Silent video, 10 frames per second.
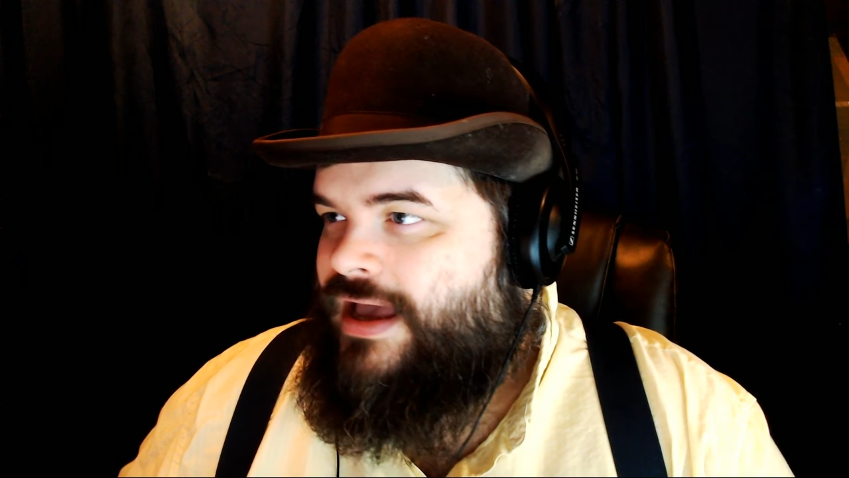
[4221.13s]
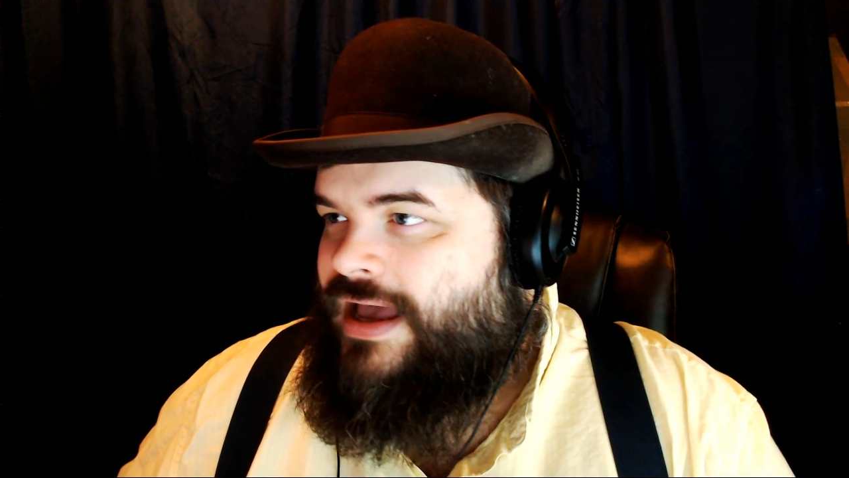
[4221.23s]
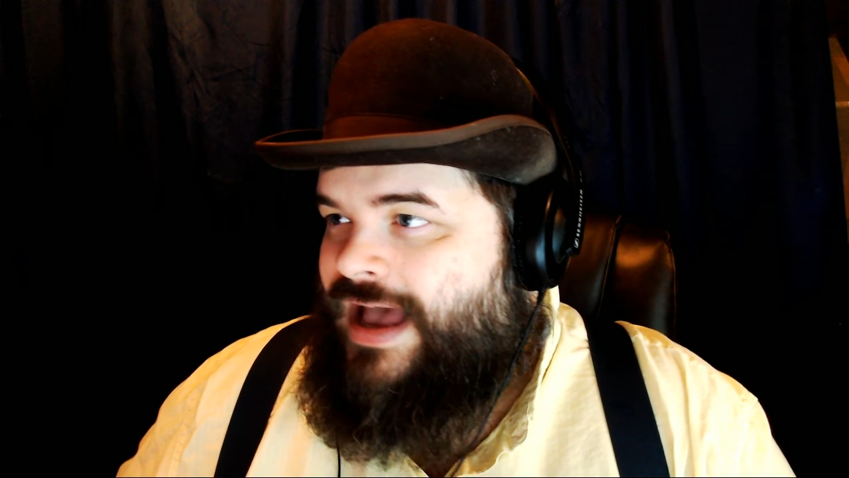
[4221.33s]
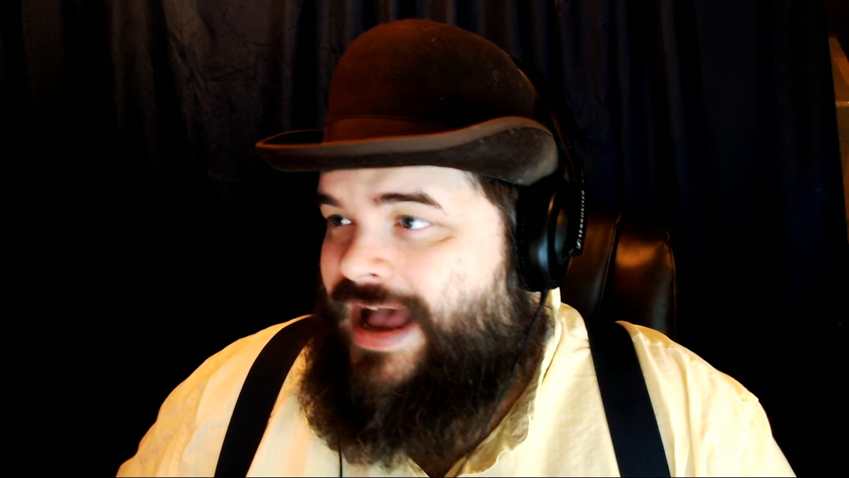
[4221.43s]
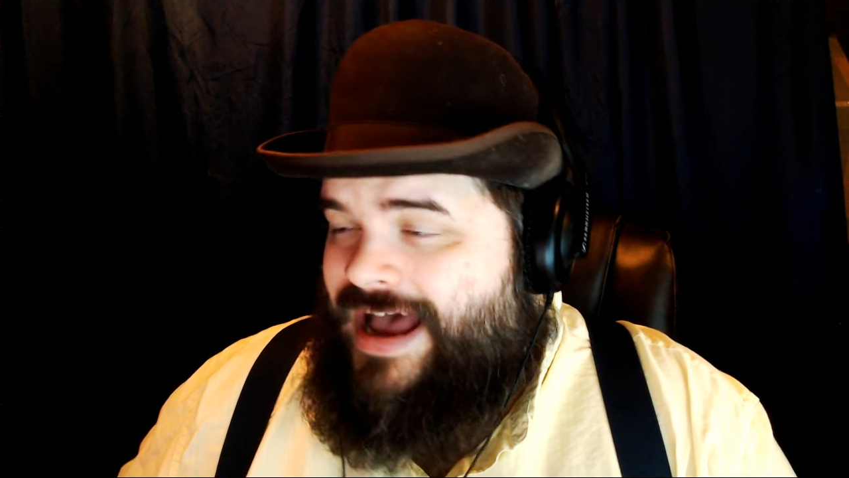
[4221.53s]

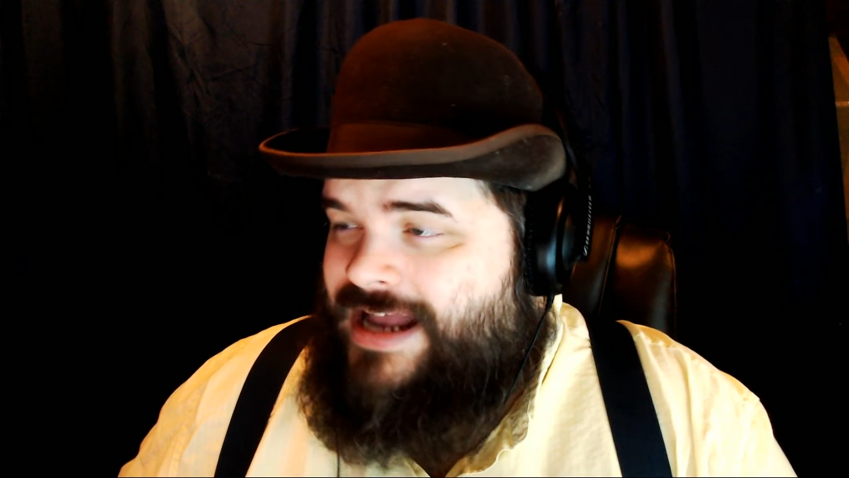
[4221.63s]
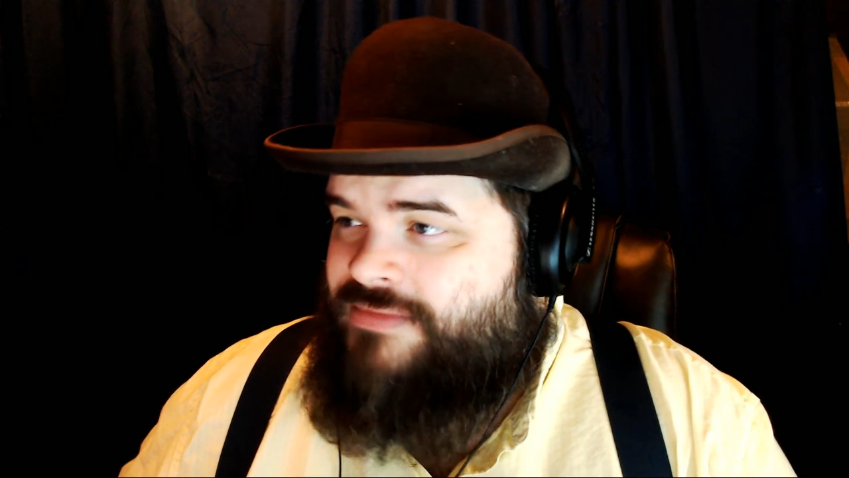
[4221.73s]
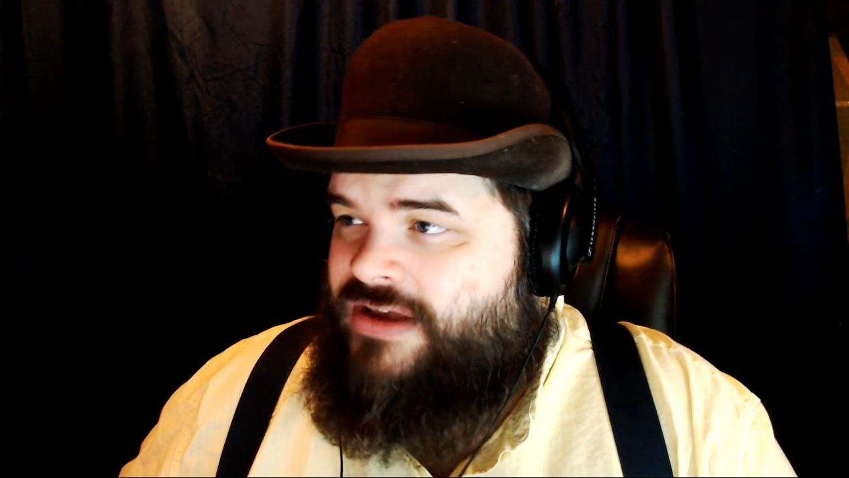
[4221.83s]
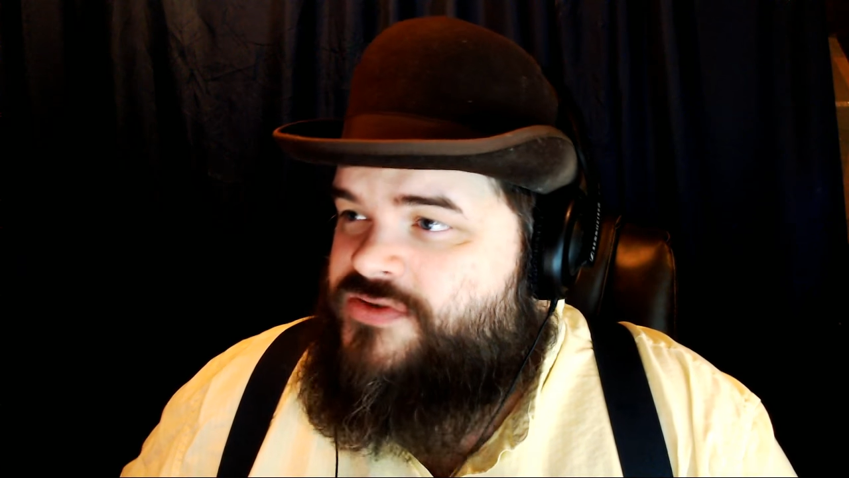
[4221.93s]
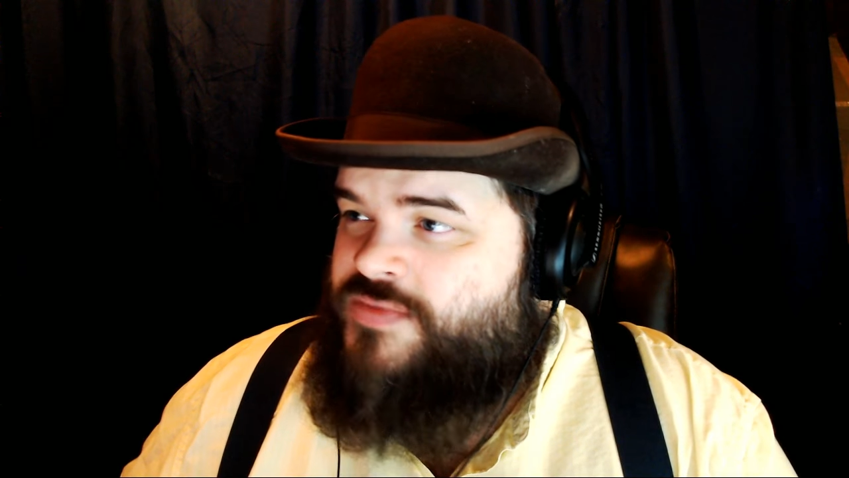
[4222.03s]
Adam
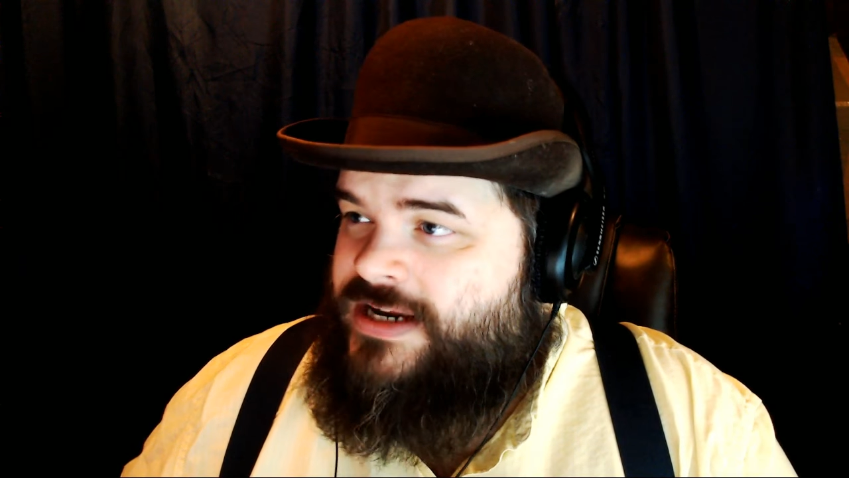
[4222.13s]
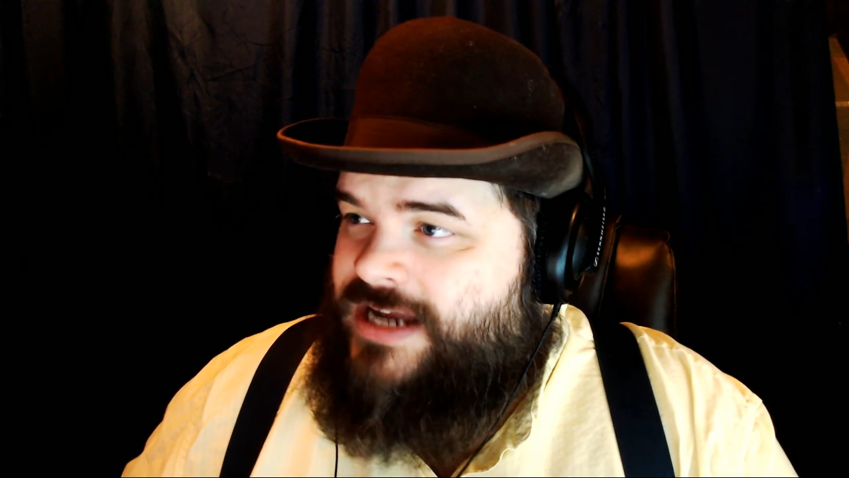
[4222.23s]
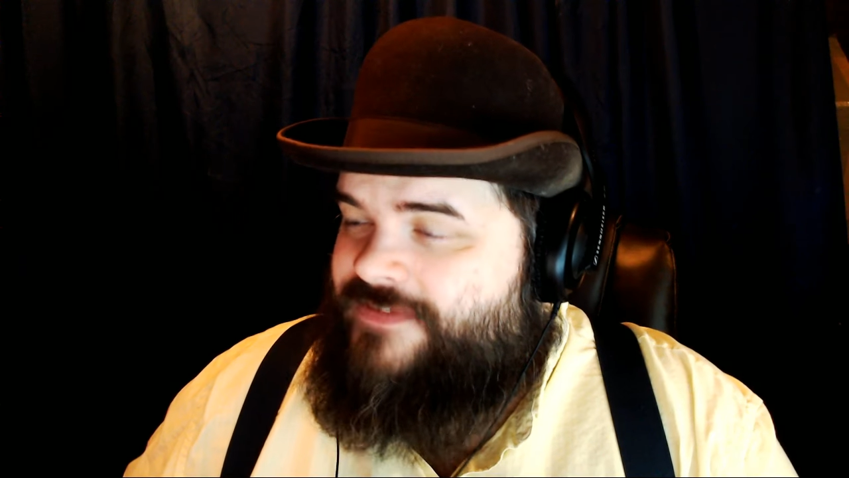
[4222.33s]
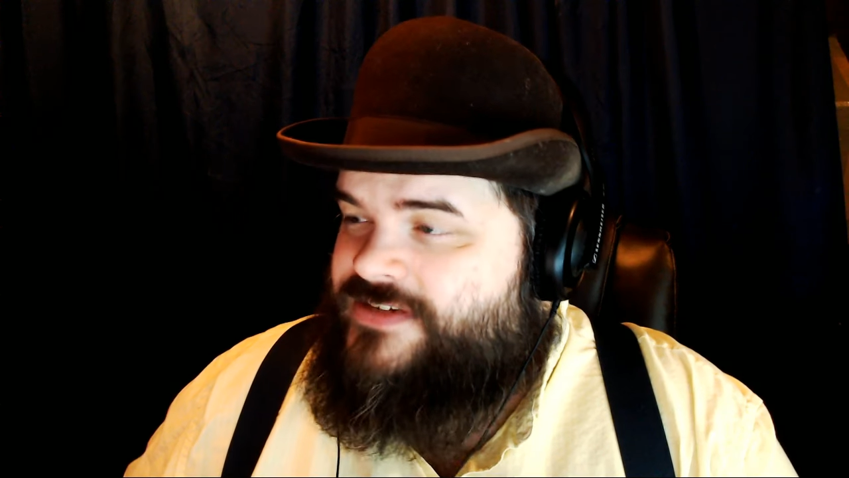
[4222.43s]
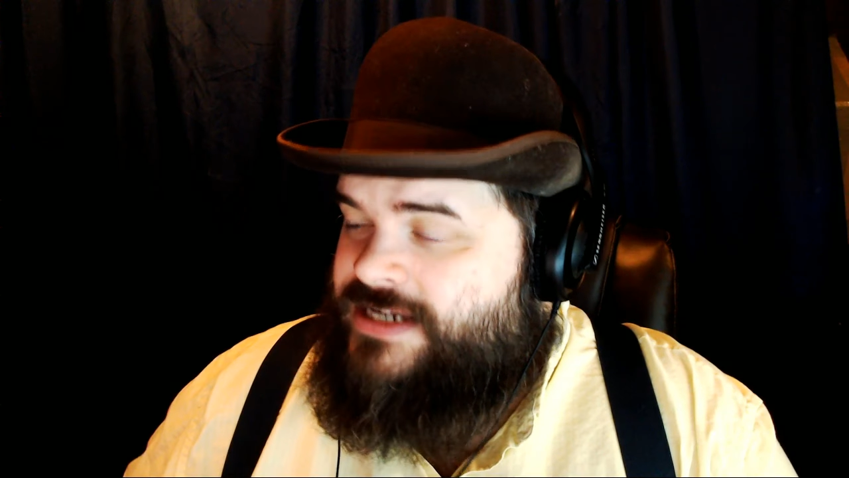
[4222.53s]
gives me a nice,